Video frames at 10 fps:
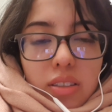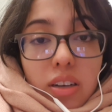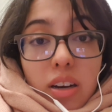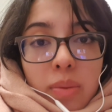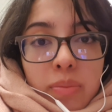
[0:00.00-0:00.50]

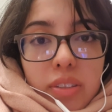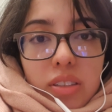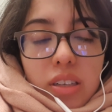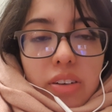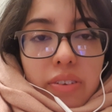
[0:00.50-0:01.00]

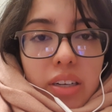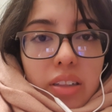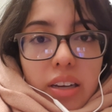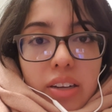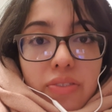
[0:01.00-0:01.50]
comes every
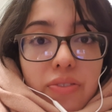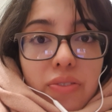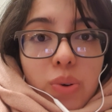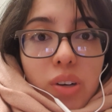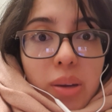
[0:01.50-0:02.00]
like
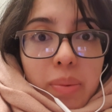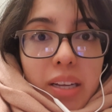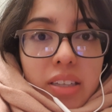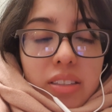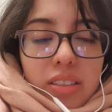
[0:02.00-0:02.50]
40
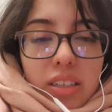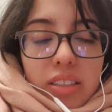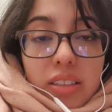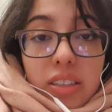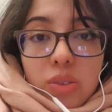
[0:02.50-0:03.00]
minutes and
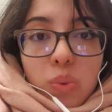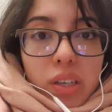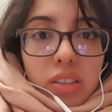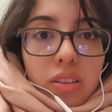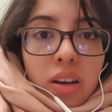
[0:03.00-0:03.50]
it takes
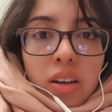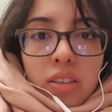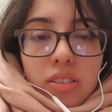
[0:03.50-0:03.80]
way too long.